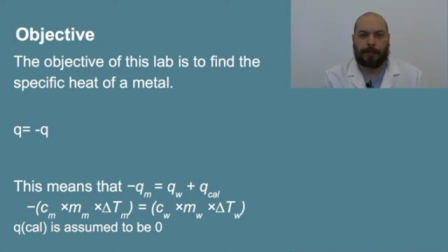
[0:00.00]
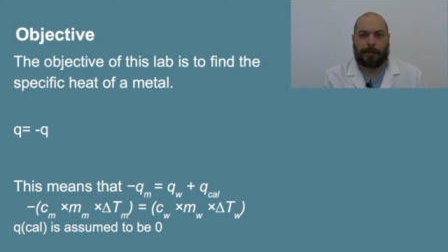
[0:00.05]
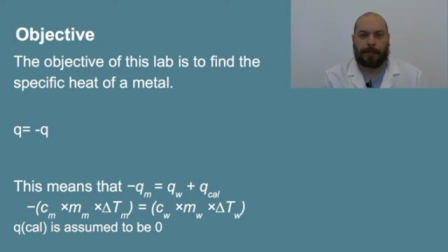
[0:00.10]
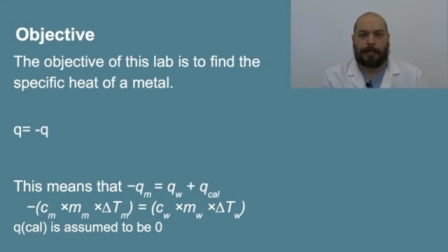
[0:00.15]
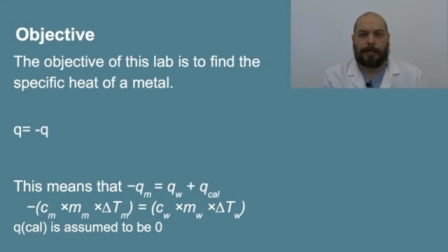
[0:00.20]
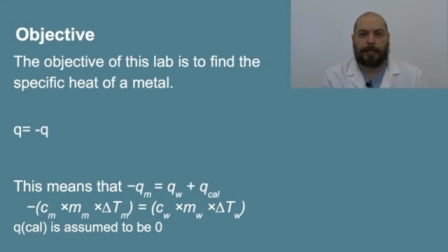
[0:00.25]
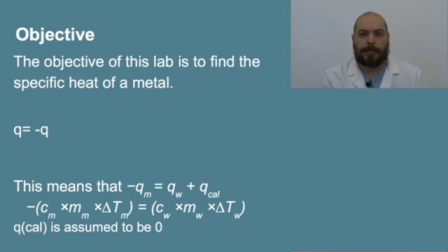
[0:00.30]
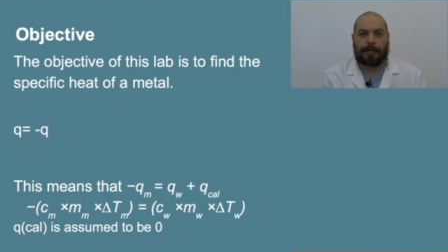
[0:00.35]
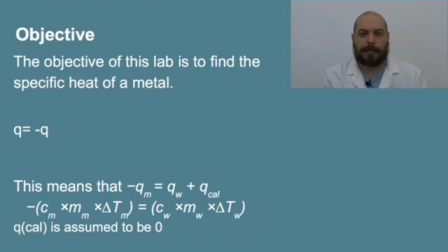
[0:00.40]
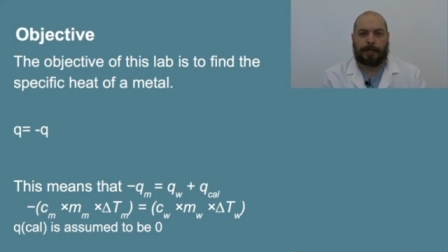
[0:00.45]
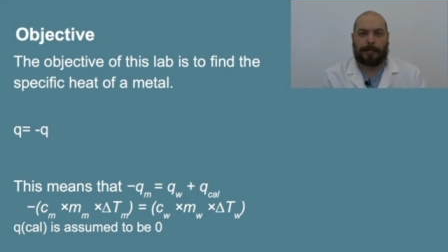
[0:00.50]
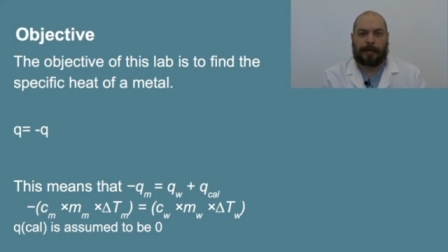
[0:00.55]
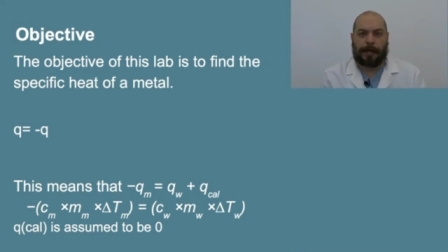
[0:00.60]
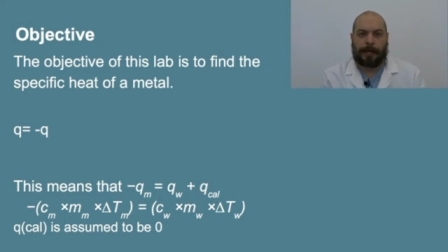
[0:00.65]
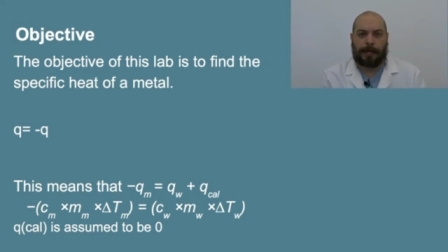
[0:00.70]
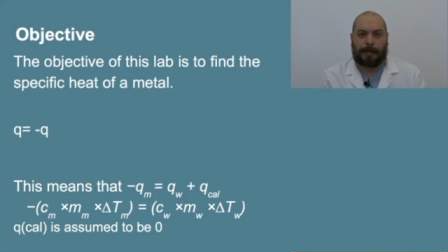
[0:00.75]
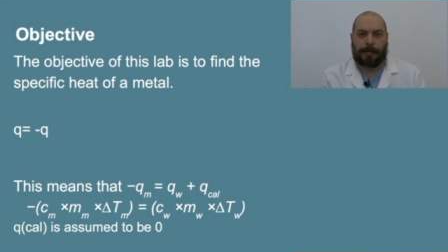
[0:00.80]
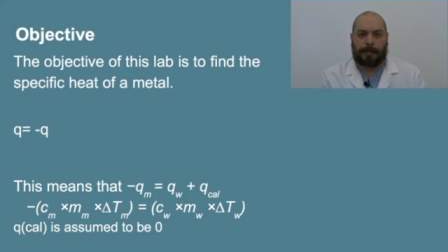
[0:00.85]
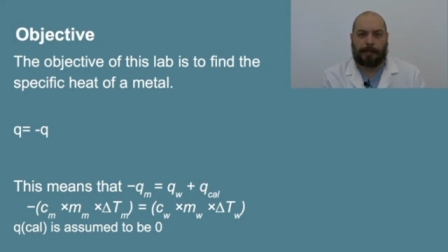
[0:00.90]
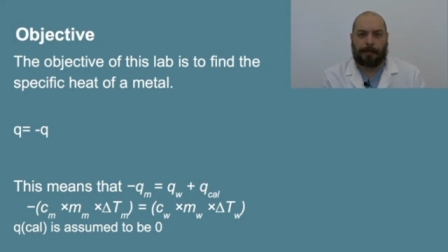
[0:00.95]
Heat
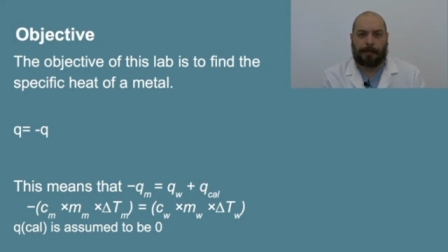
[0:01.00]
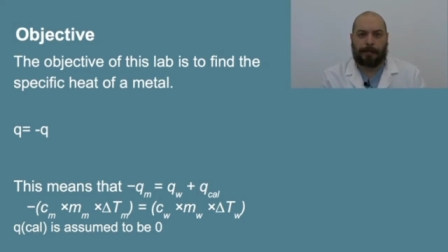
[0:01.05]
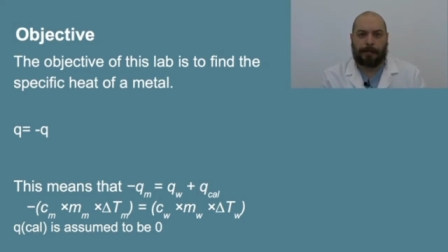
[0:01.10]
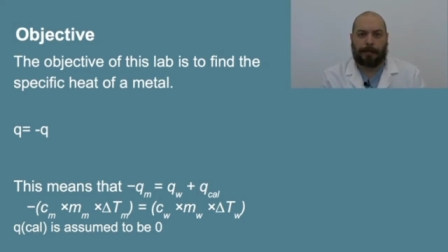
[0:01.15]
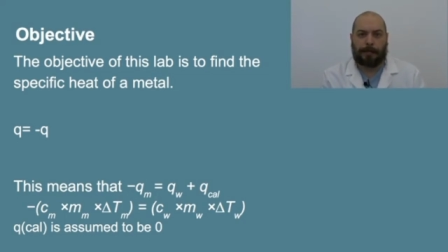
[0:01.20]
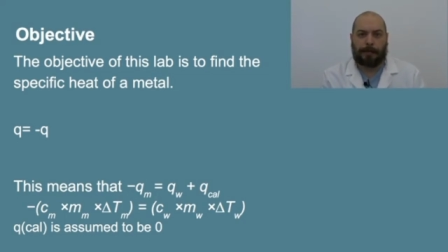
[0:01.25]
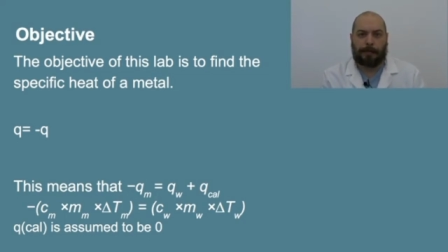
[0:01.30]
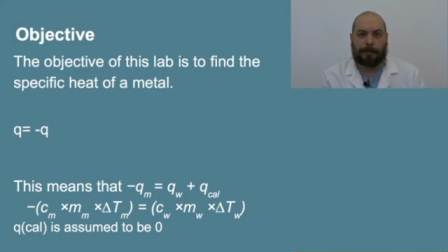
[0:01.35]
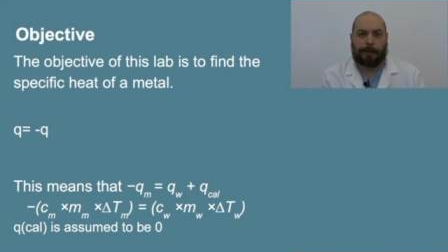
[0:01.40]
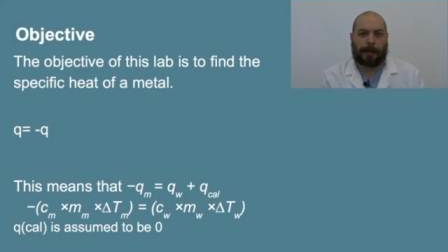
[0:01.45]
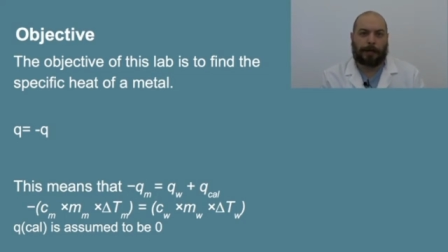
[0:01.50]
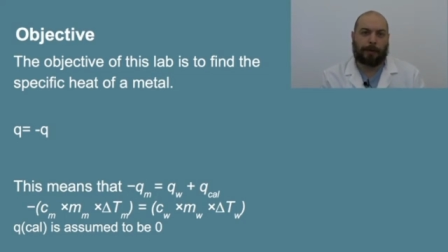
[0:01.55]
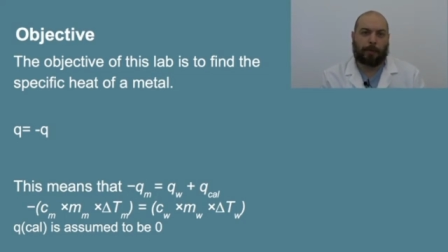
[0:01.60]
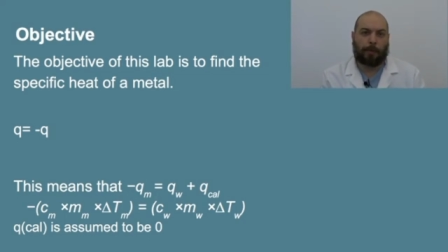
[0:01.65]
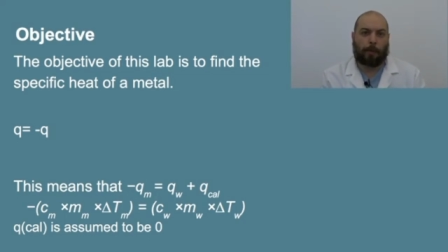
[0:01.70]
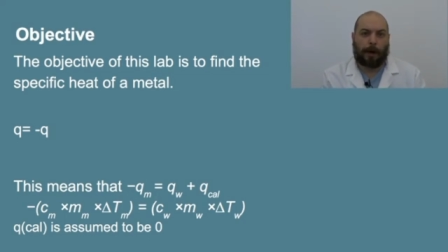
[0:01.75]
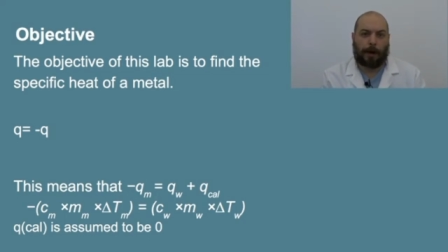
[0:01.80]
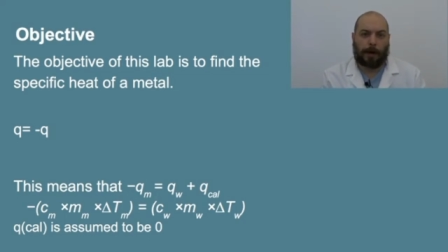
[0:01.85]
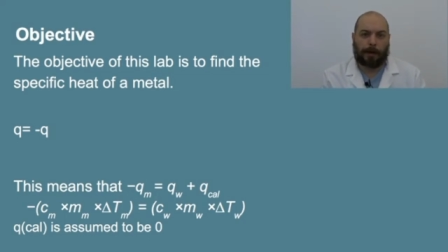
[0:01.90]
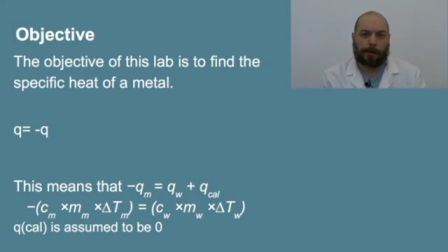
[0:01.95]
gained by the
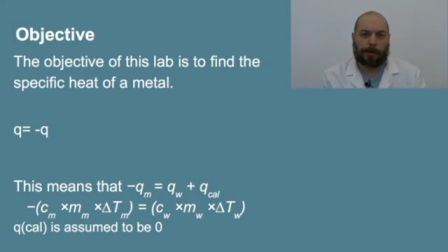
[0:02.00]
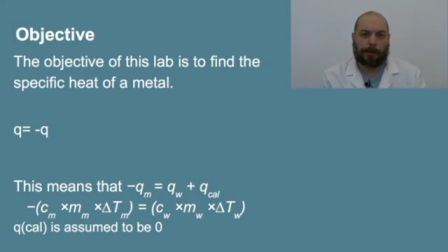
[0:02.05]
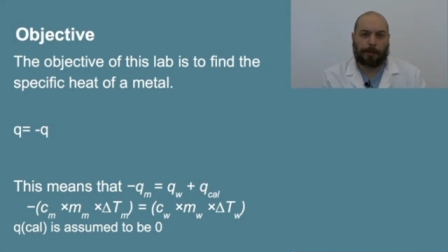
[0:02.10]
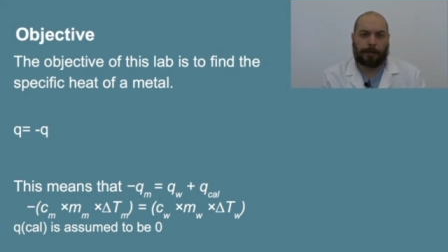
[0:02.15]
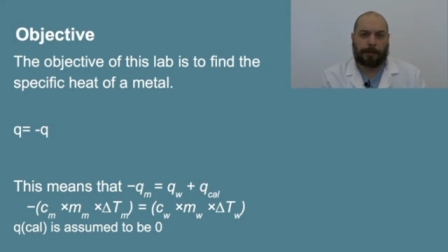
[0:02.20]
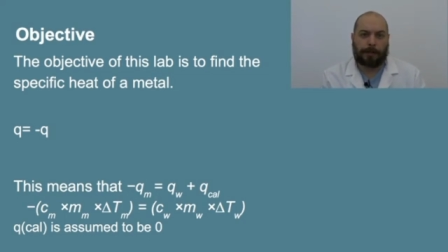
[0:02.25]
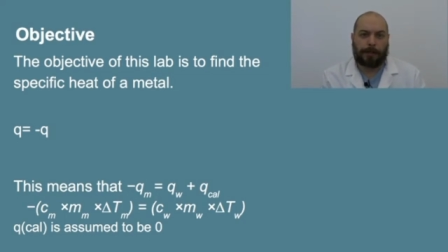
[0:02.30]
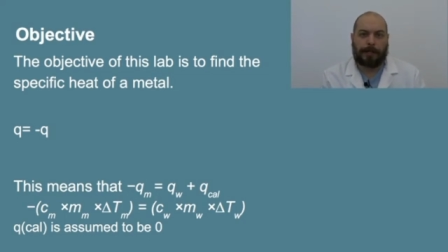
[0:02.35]
water